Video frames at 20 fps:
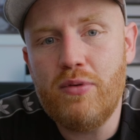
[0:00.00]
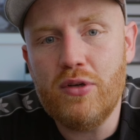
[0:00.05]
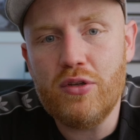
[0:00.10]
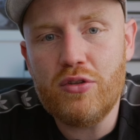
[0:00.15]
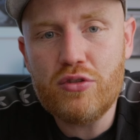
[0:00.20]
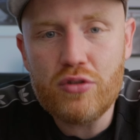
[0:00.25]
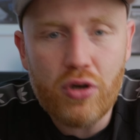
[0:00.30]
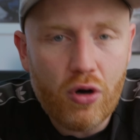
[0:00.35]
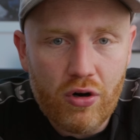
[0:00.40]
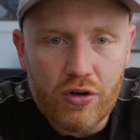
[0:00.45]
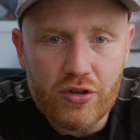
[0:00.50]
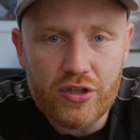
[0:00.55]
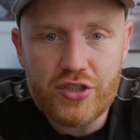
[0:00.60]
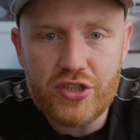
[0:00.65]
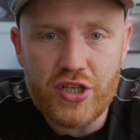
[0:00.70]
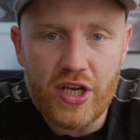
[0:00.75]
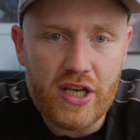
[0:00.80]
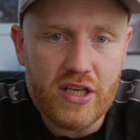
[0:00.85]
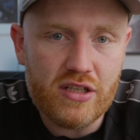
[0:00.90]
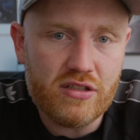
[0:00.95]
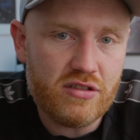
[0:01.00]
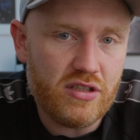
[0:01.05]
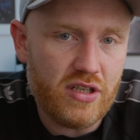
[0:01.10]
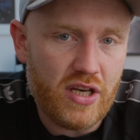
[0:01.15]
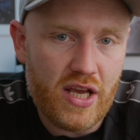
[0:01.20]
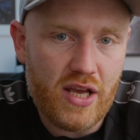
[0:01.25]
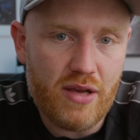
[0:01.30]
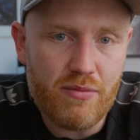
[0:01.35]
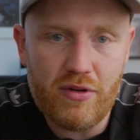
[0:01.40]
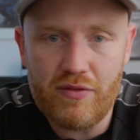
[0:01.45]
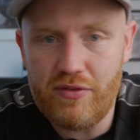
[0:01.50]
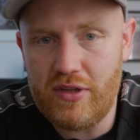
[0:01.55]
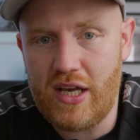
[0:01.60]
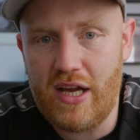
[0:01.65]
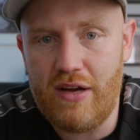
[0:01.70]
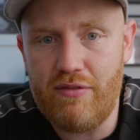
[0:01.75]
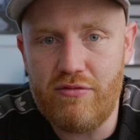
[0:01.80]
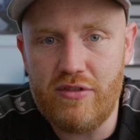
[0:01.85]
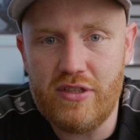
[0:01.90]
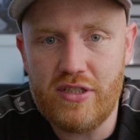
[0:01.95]
but totally change the name of the
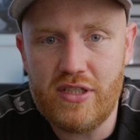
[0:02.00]
camera